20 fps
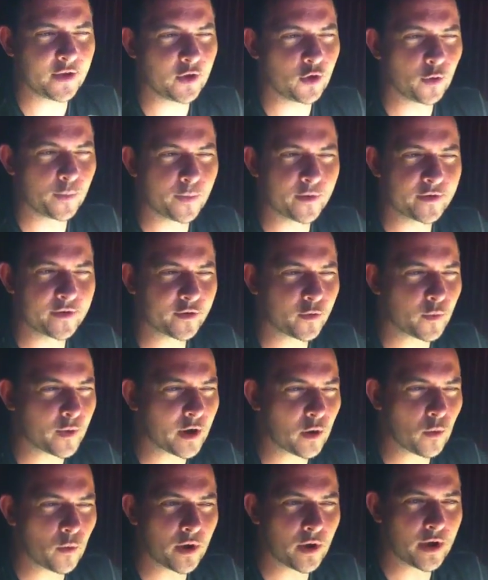Cube or
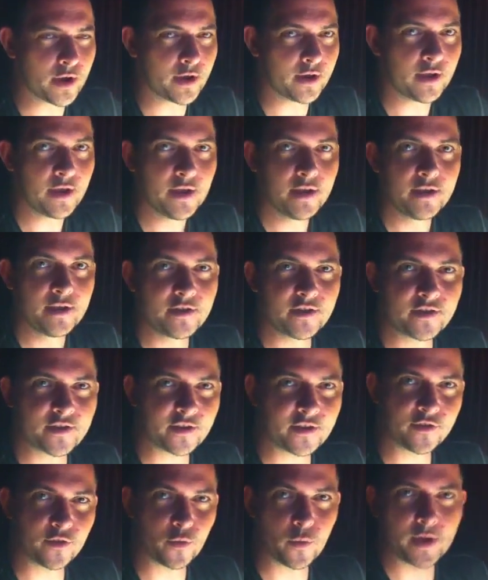Square One, just
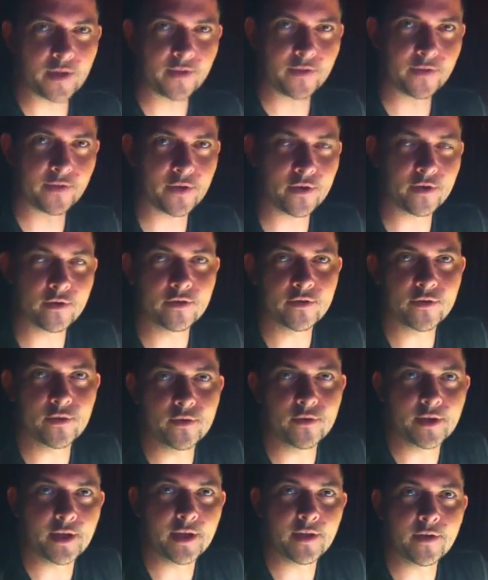because of the way that they're
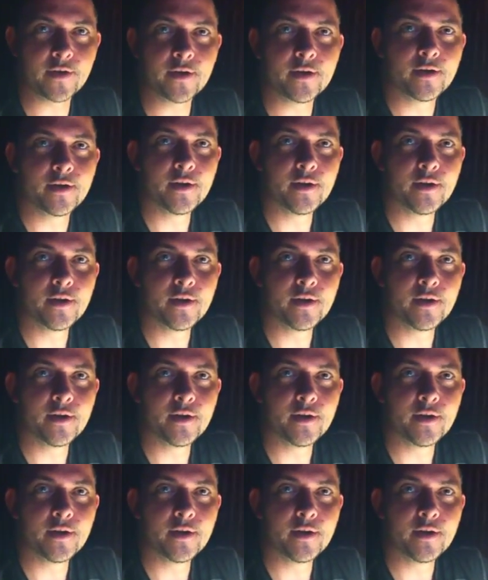screwed together.